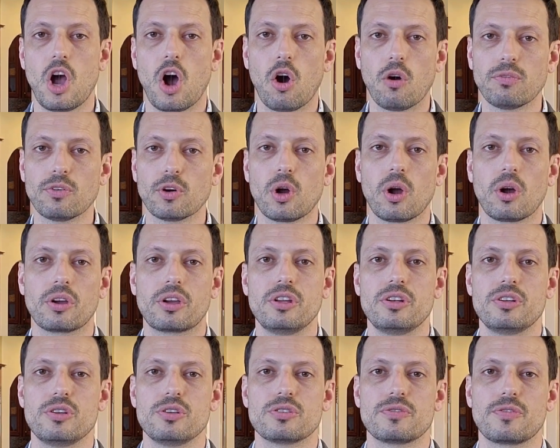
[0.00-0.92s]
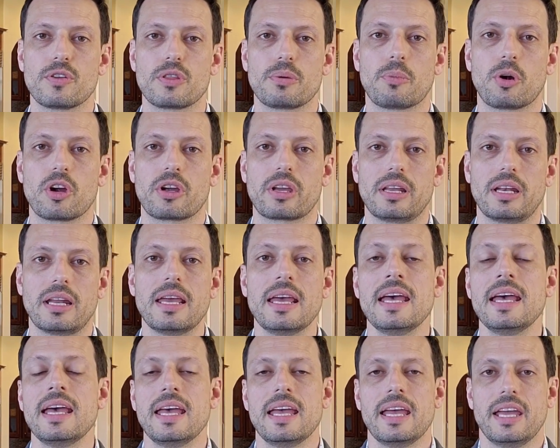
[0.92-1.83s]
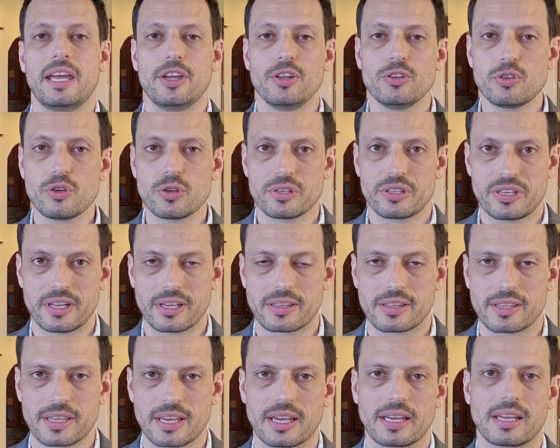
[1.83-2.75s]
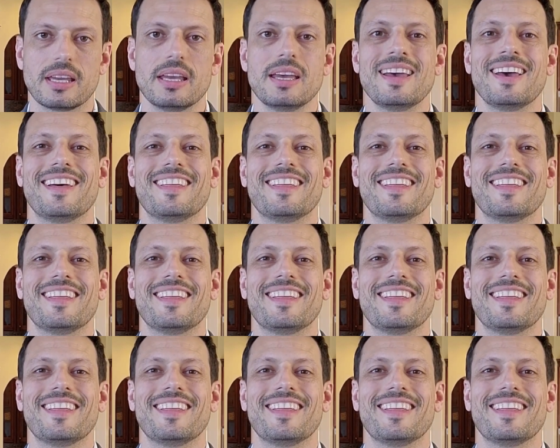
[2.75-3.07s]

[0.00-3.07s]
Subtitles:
Overall, good news for the market. Interesting thing,